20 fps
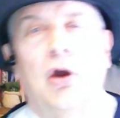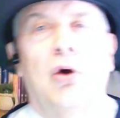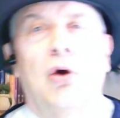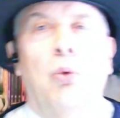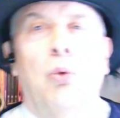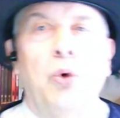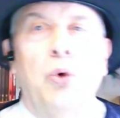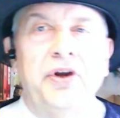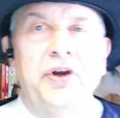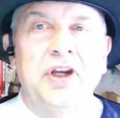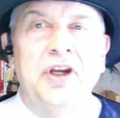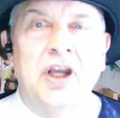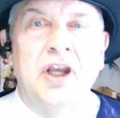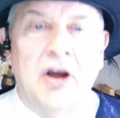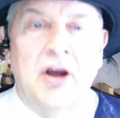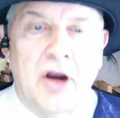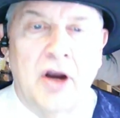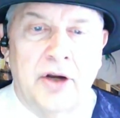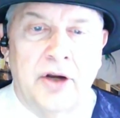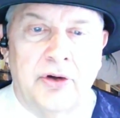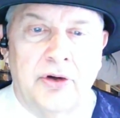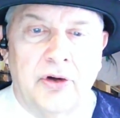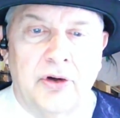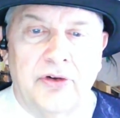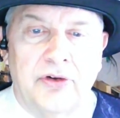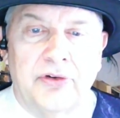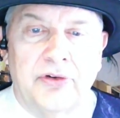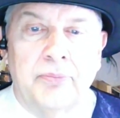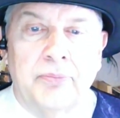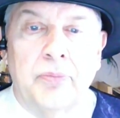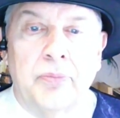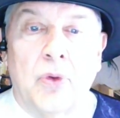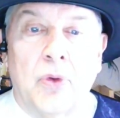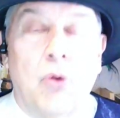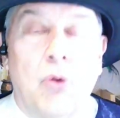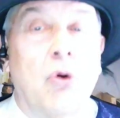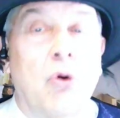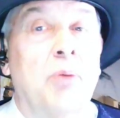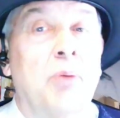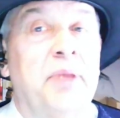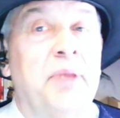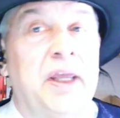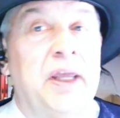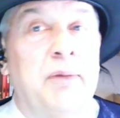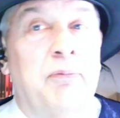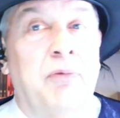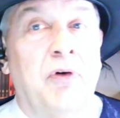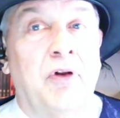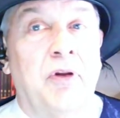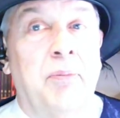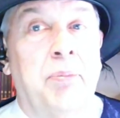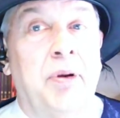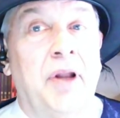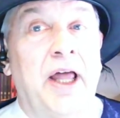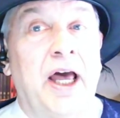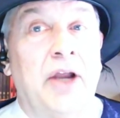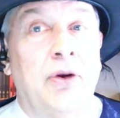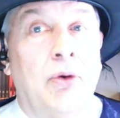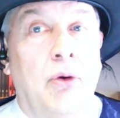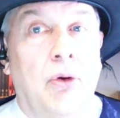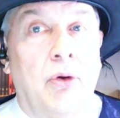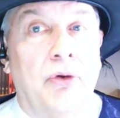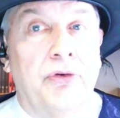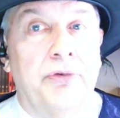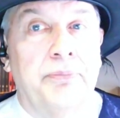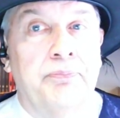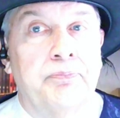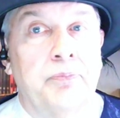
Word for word: wooden characters, or being full of plot holes.